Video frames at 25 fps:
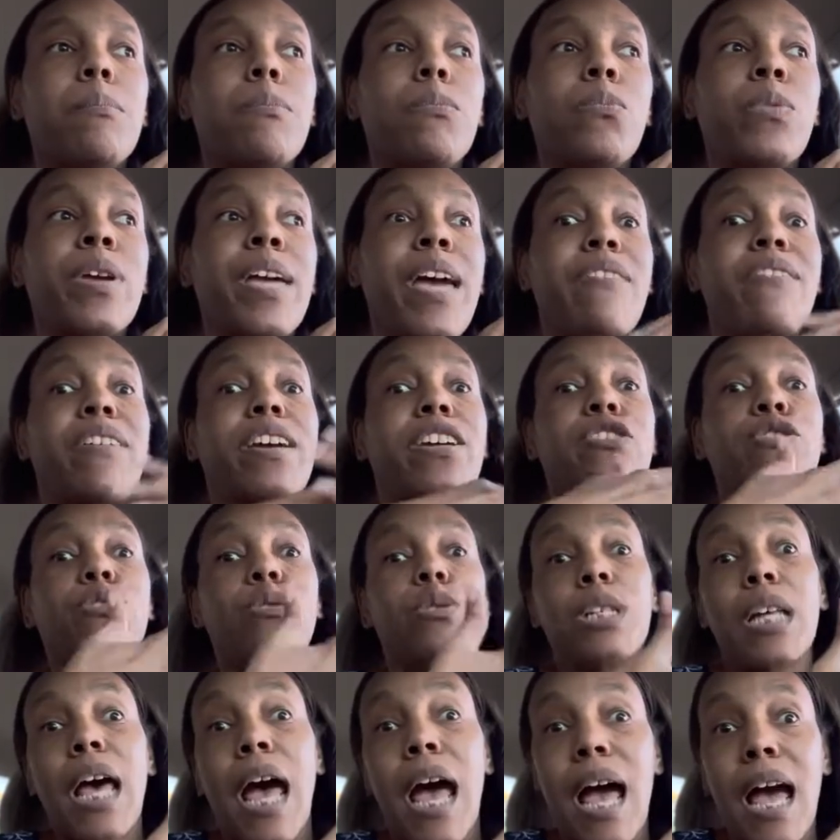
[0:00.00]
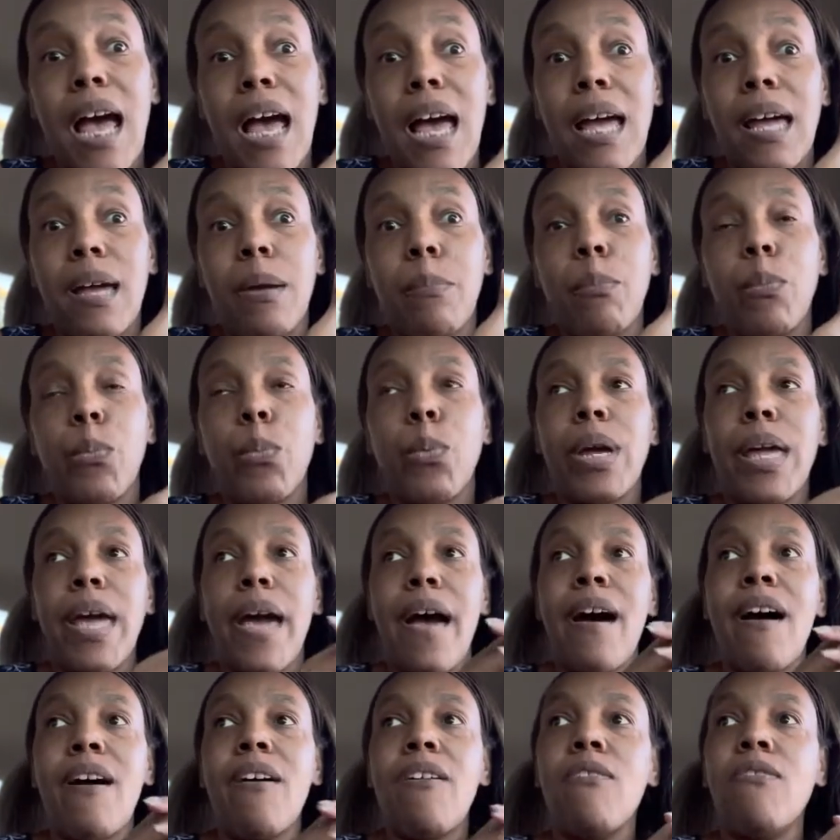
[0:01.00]
We have extra time. We
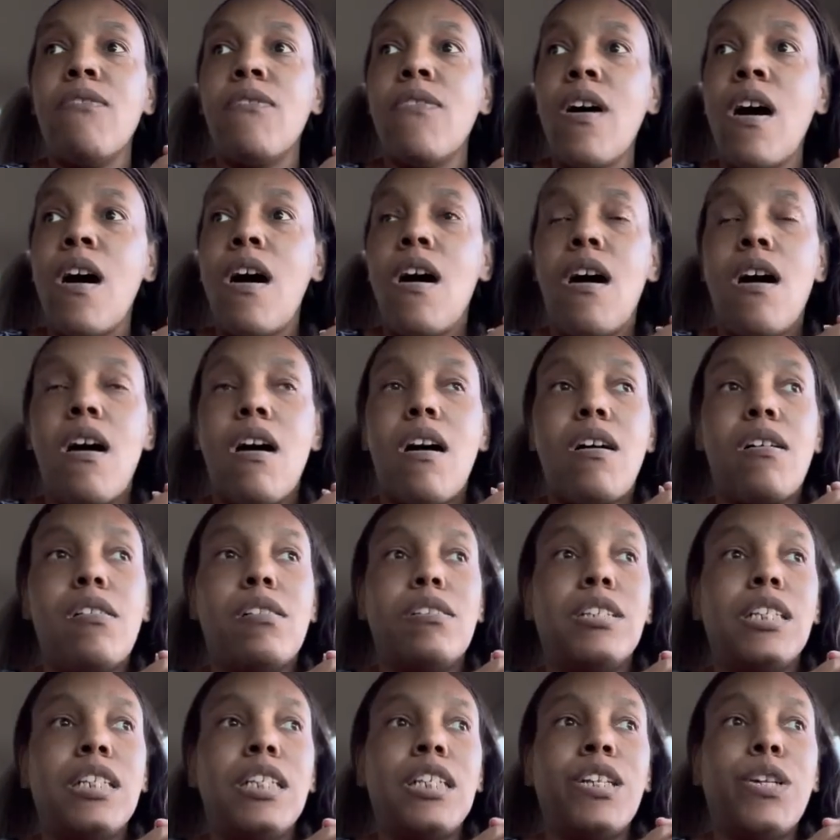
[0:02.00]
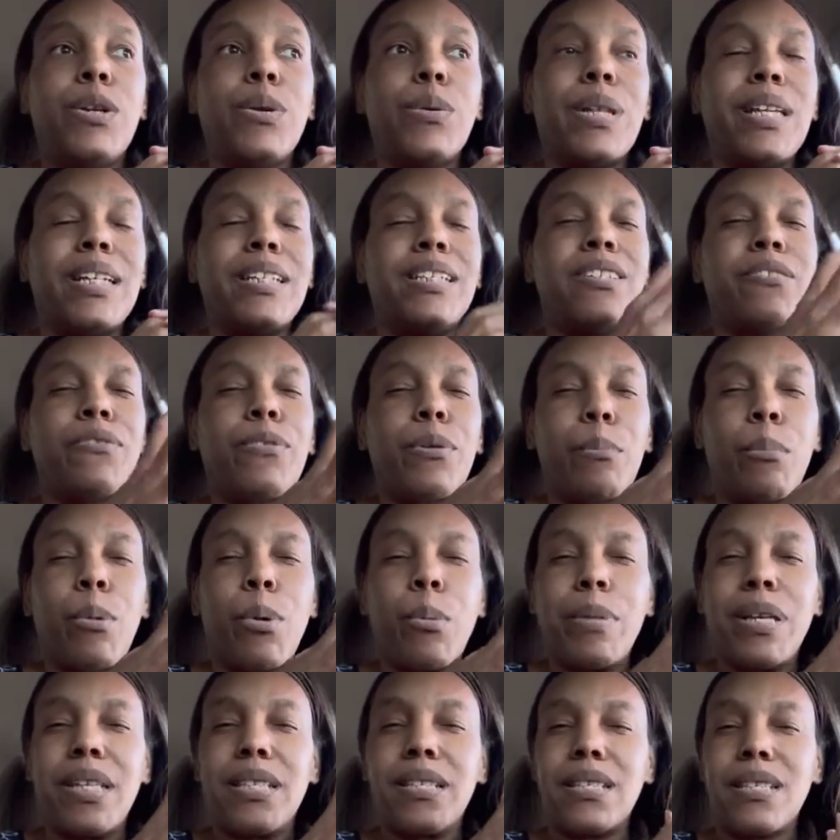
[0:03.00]
have, you know, like different
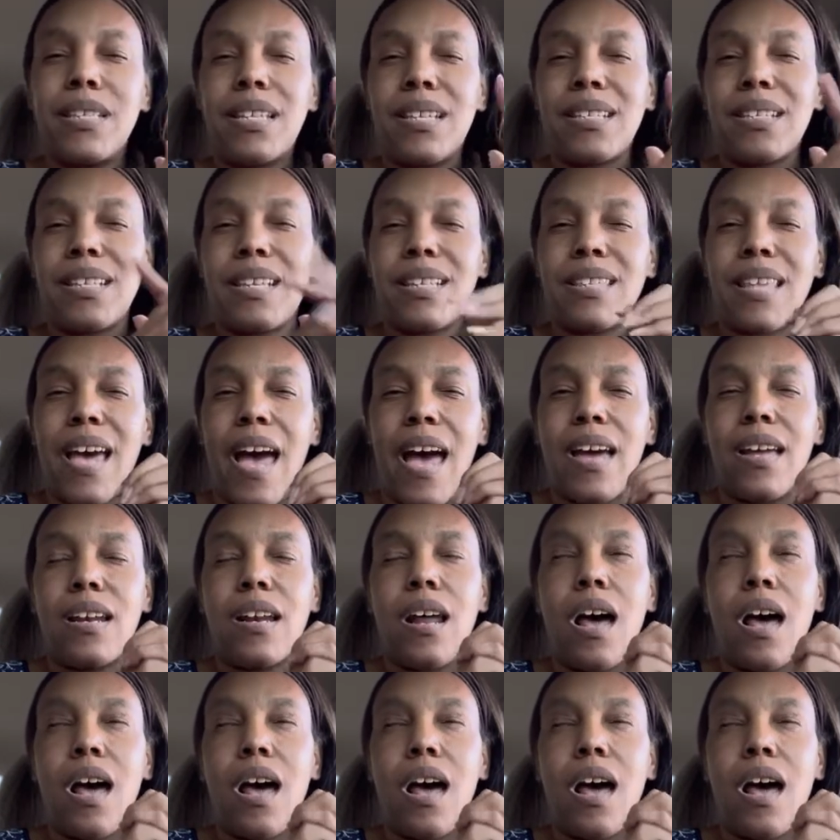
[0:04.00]
moments, things like that.